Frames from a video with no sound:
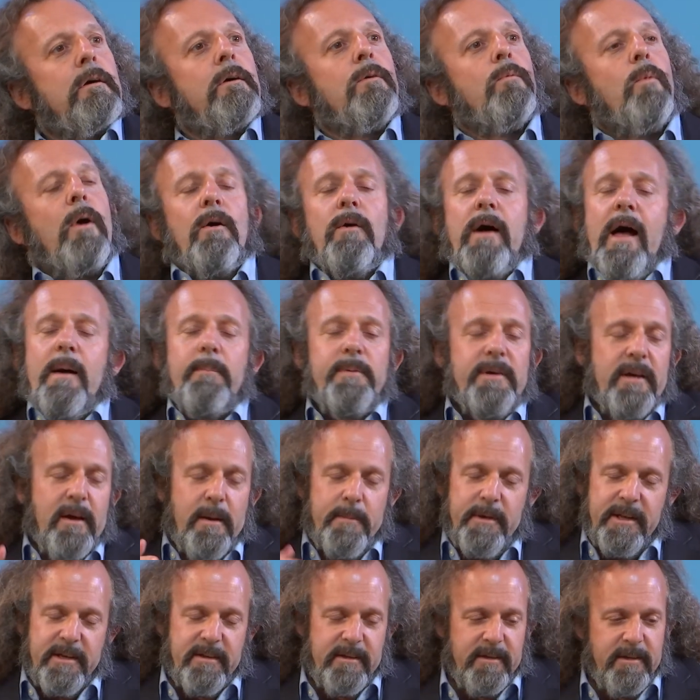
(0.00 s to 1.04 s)
Well,
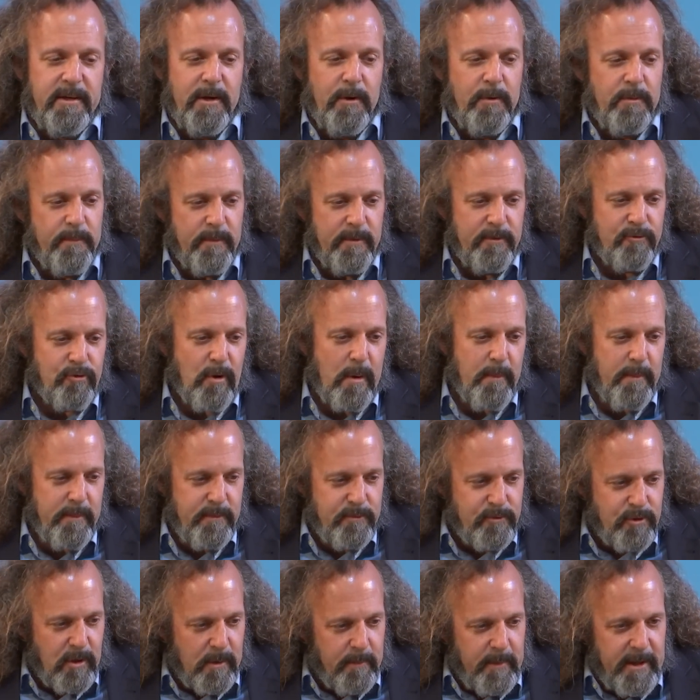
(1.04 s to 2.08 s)

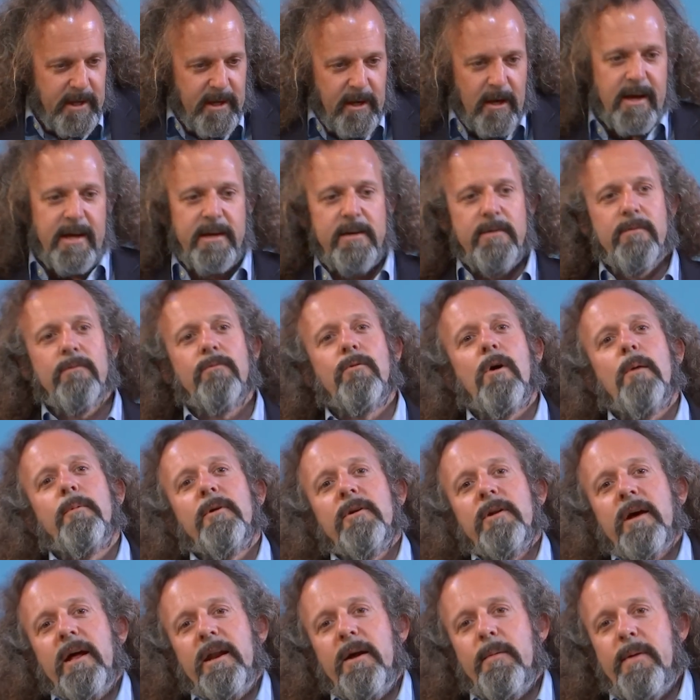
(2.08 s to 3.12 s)
drop me a line,
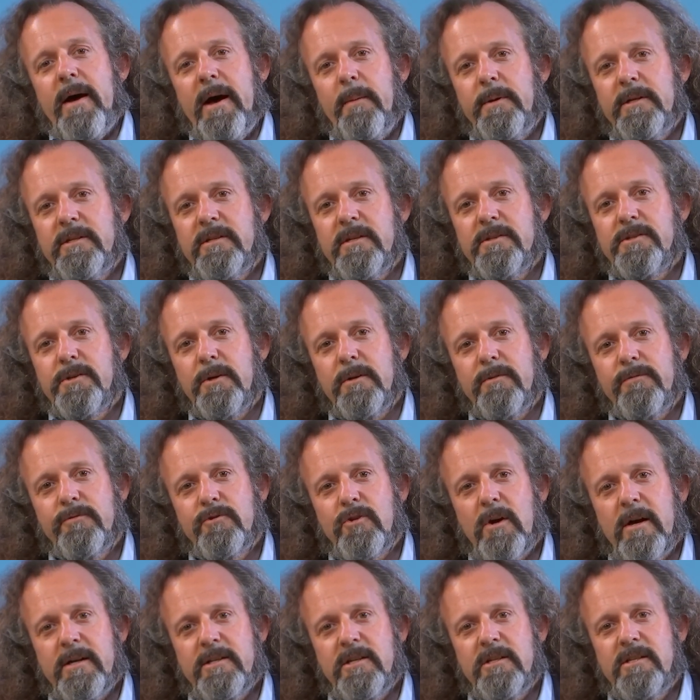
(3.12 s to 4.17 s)
Robert, and I'm happy to sort of
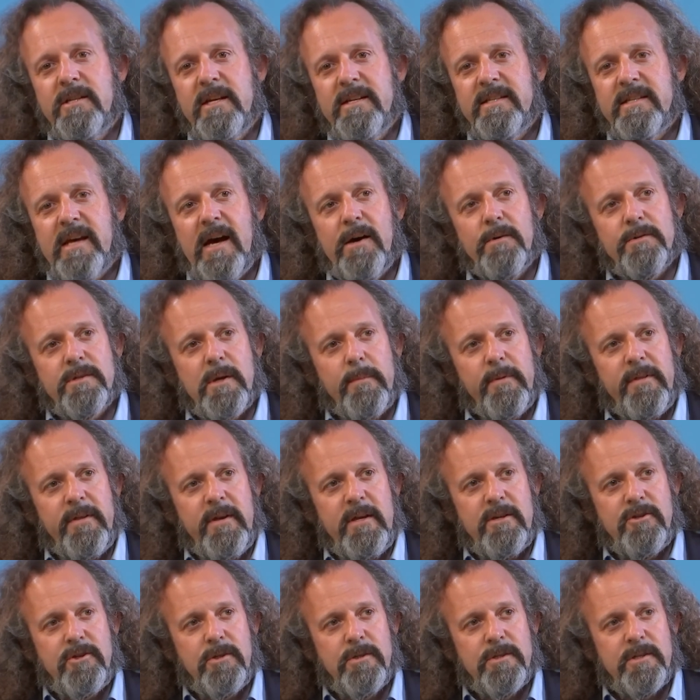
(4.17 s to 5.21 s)
try to tease out some of
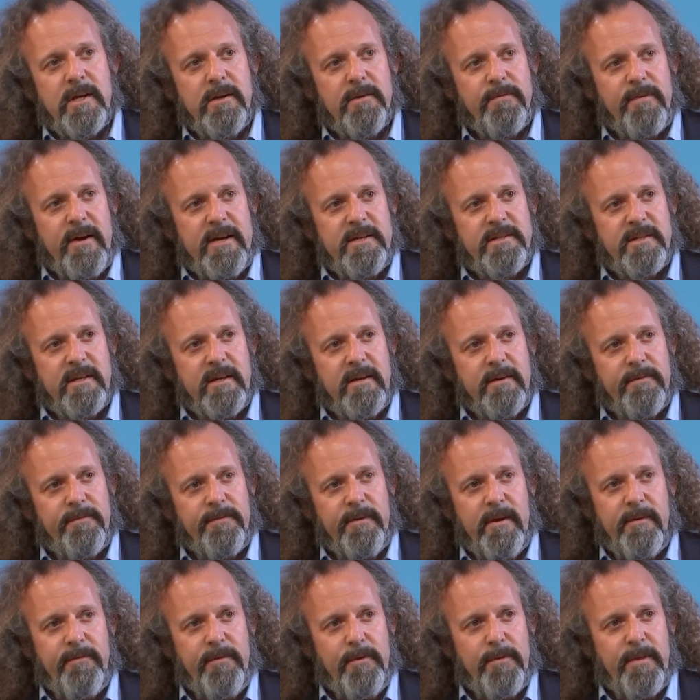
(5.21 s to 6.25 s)
the issues that you're facing
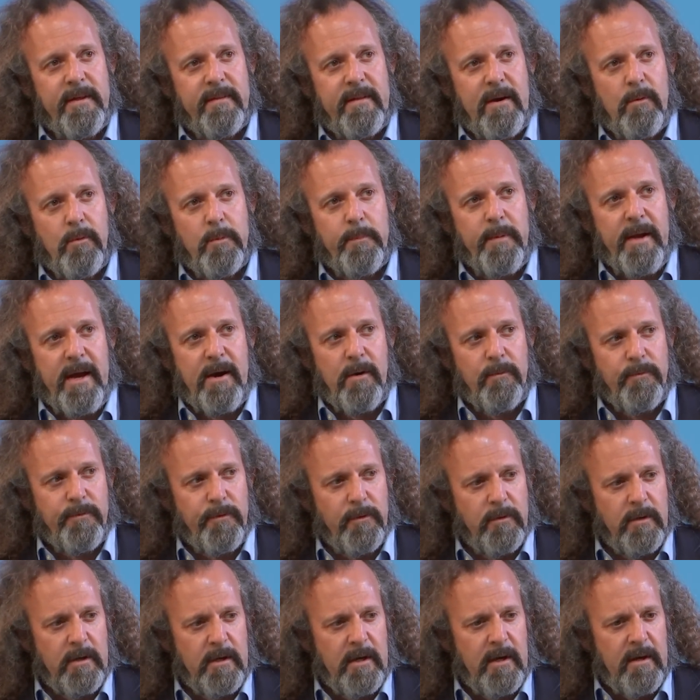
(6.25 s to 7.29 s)
if you think that would be
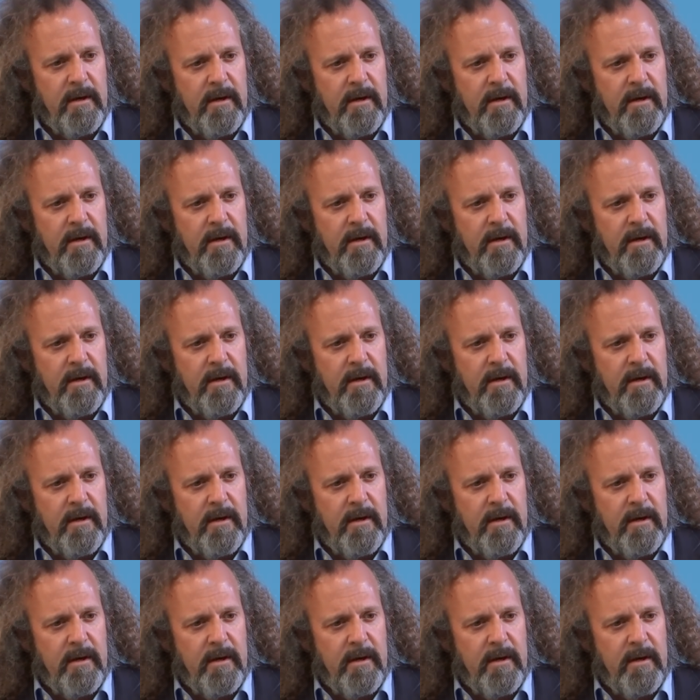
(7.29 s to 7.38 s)
helpful.